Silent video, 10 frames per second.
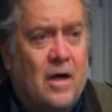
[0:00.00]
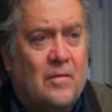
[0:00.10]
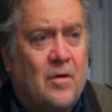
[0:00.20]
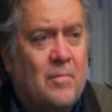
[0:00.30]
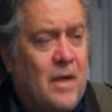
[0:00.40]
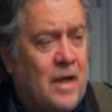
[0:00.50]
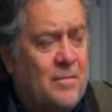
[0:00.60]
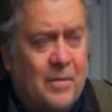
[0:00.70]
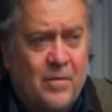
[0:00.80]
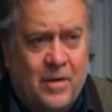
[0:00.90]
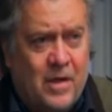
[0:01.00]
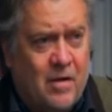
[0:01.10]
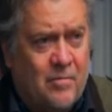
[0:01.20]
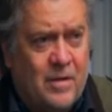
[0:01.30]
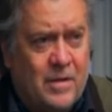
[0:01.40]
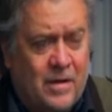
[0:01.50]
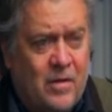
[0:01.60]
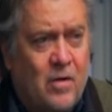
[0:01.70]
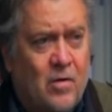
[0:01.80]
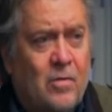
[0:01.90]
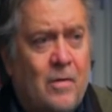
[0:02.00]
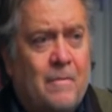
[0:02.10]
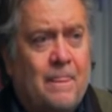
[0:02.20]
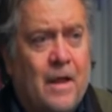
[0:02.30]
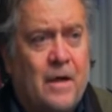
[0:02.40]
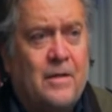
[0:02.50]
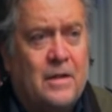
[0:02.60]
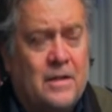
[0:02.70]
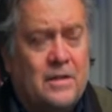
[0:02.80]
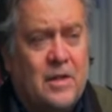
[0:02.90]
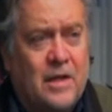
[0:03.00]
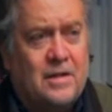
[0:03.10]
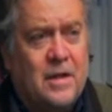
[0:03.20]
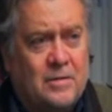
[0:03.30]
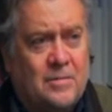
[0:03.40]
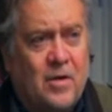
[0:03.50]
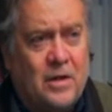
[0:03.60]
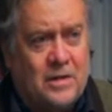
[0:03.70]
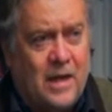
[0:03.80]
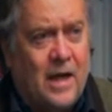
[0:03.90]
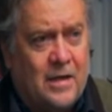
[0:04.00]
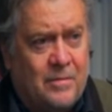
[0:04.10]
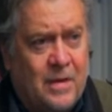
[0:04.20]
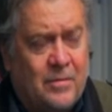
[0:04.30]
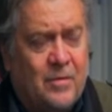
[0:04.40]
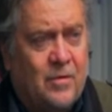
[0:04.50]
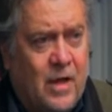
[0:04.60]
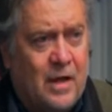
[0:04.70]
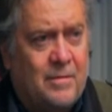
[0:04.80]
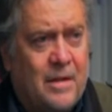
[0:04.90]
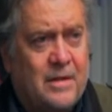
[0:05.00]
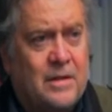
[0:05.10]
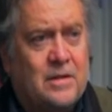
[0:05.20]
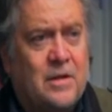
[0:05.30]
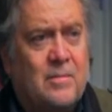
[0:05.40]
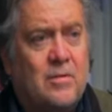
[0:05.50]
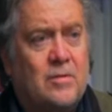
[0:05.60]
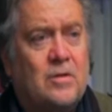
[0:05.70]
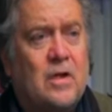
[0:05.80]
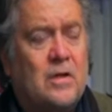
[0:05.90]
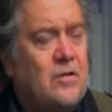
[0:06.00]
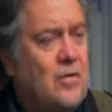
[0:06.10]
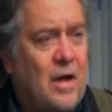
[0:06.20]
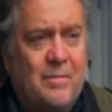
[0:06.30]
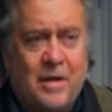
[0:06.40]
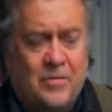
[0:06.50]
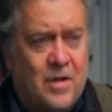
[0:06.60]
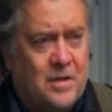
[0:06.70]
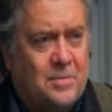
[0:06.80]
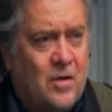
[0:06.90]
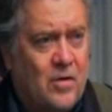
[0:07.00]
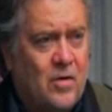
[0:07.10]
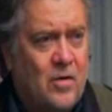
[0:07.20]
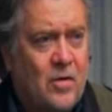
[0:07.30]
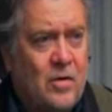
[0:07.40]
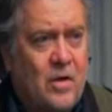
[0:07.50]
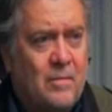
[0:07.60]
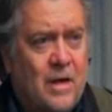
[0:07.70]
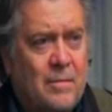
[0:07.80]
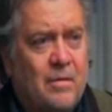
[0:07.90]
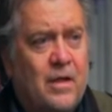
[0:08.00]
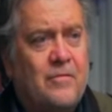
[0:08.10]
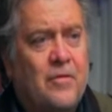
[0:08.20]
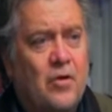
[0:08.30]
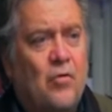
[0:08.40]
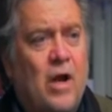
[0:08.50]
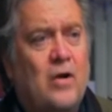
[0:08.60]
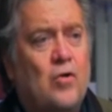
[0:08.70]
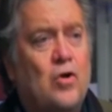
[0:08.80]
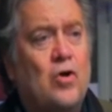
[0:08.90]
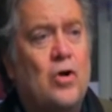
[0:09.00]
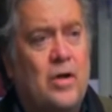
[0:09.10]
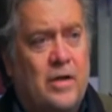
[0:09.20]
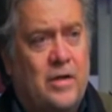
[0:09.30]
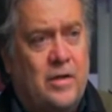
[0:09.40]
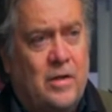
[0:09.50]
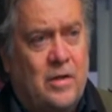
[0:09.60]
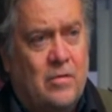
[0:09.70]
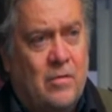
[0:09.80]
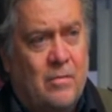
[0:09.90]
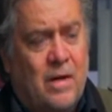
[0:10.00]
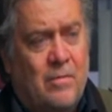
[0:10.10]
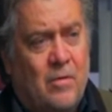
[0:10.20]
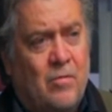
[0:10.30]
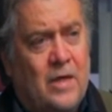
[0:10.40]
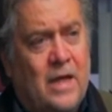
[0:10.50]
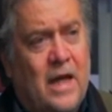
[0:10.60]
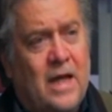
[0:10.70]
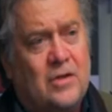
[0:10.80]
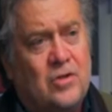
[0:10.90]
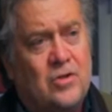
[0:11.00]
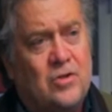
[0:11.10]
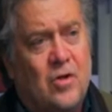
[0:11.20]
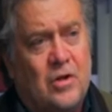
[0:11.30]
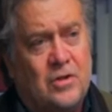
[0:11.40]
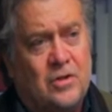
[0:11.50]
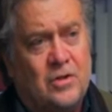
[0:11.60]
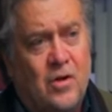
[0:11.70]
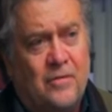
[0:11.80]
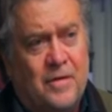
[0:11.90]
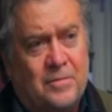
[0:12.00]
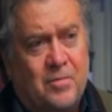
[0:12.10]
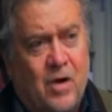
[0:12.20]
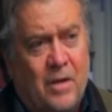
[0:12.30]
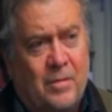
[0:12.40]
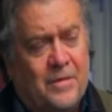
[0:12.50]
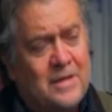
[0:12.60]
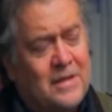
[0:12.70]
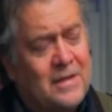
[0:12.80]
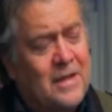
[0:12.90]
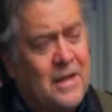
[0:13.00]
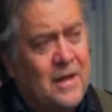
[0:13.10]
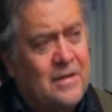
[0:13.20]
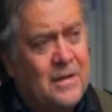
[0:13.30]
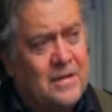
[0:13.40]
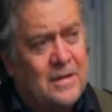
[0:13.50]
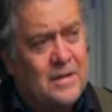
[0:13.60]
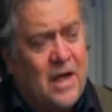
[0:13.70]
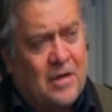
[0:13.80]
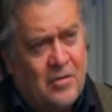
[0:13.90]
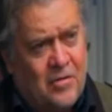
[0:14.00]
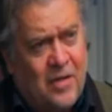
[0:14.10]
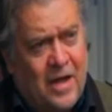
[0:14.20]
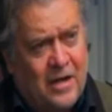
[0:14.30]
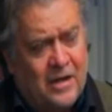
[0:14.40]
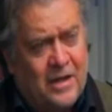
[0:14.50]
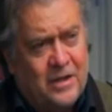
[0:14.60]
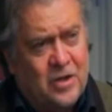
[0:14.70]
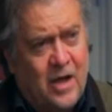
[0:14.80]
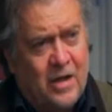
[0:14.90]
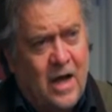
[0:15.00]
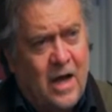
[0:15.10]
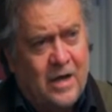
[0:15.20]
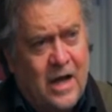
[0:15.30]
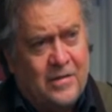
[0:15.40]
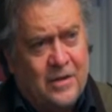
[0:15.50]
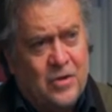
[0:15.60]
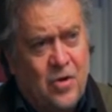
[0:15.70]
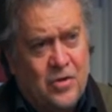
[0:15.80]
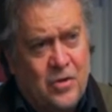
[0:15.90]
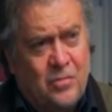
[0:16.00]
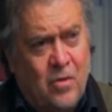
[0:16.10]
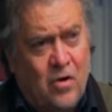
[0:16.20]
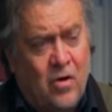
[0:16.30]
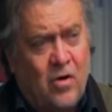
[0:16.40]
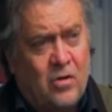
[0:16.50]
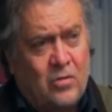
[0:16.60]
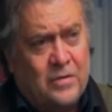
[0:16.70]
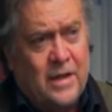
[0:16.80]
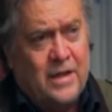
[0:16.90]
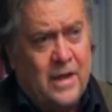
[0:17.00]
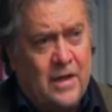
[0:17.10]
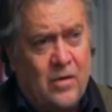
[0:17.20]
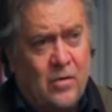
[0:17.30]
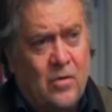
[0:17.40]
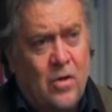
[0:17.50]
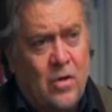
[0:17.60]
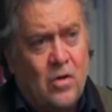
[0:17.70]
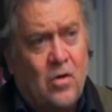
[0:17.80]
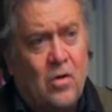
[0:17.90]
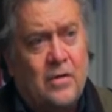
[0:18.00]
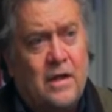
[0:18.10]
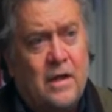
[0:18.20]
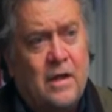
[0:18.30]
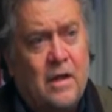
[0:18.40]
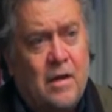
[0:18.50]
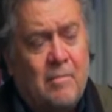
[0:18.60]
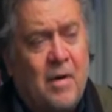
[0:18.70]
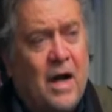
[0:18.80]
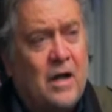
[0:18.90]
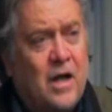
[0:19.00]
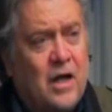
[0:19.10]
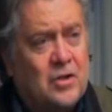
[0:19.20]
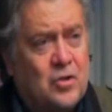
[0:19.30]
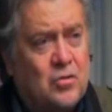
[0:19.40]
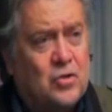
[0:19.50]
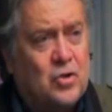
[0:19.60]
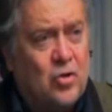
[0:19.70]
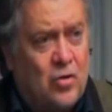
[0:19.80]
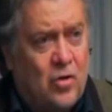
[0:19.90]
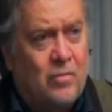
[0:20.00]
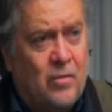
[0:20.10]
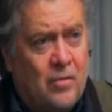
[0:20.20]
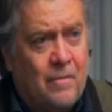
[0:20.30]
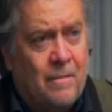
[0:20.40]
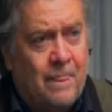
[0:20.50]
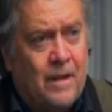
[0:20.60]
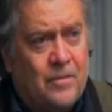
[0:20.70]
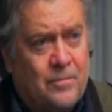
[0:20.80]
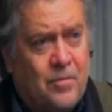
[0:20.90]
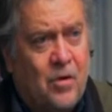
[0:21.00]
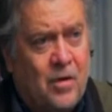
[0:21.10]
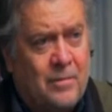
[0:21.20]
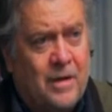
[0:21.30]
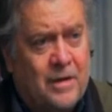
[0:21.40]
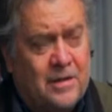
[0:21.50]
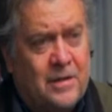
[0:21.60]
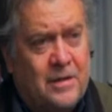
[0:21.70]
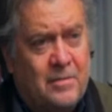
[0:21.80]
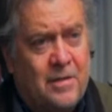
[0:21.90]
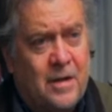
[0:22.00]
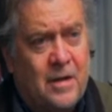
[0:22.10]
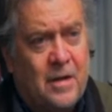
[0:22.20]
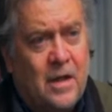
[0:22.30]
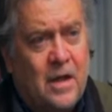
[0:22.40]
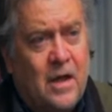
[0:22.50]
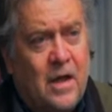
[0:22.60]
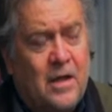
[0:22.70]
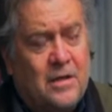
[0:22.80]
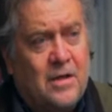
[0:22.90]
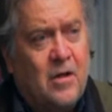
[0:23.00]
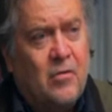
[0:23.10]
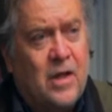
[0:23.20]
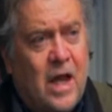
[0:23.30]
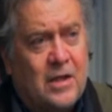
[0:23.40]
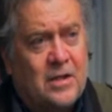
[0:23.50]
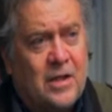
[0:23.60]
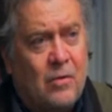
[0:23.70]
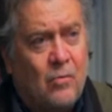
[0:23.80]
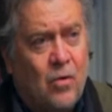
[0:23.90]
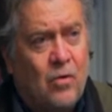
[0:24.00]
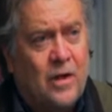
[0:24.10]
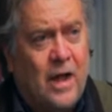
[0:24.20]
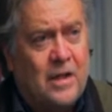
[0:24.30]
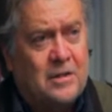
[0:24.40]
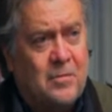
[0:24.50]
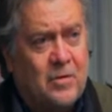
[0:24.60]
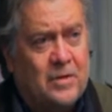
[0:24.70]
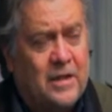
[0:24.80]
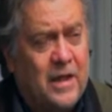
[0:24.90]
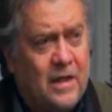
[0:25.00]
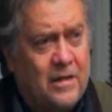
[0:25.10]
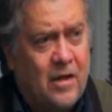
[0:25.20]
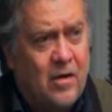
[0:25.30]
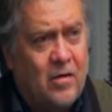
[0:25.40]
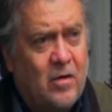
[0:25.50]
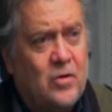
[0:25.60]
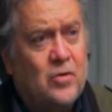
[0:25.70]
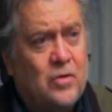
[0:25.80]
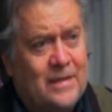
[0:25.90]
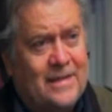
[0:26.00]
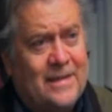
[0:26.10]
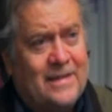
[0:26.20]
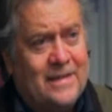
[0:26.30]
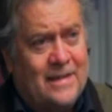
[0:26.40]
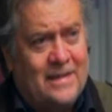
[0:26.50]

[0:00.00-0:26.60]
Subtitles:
There are many people in the government that know that the Chinese Communist Party is lying to people. They're lying about these numbers. They're not being transparent at all. But I believe for the greater good, remember, we can't start to solve this problem. This is Dr. Thea and Lian-Chan Han had this two-part articles in The Hill called The Biological Chernobyl, brought on by the CCP. Until we actually get world experts in there to assist the